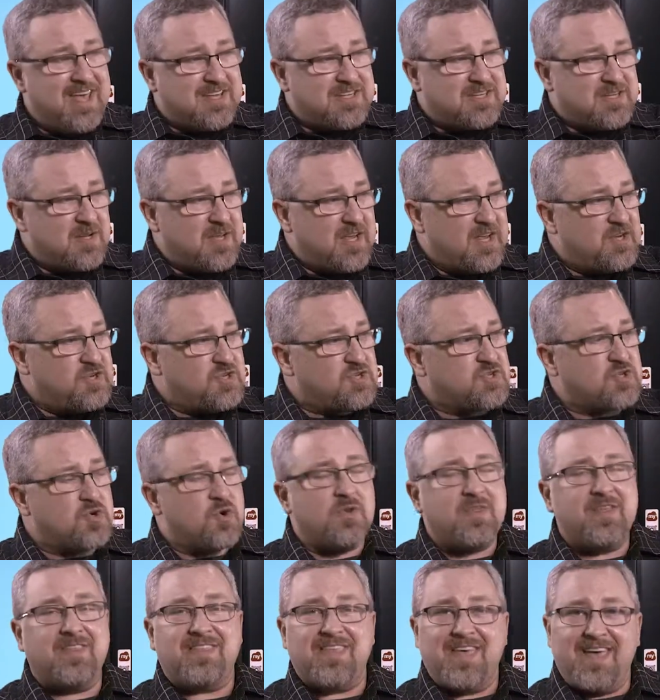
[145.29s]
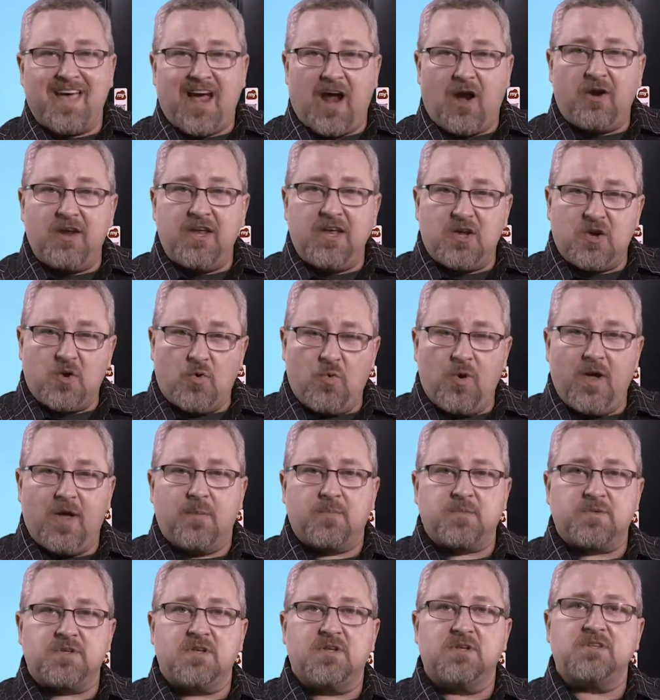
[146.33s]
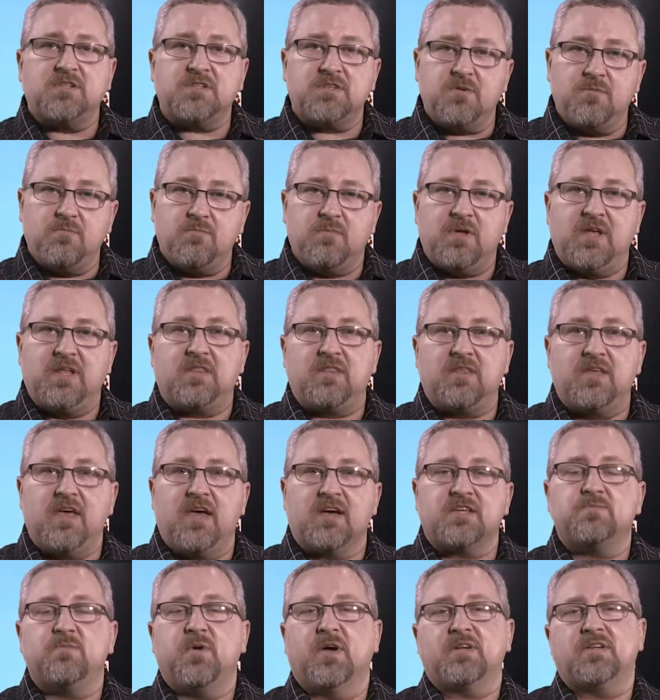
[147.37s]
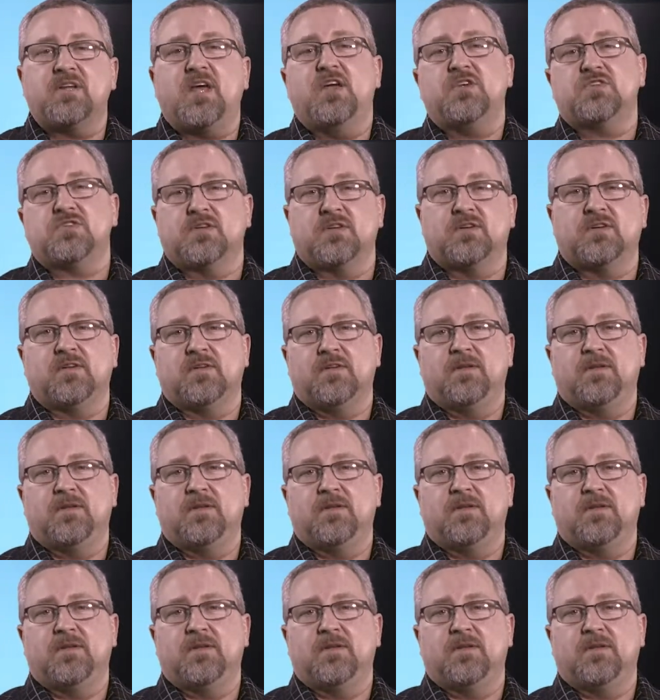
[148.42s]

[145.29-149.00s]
to ensure that they are equipped to meet the expectation.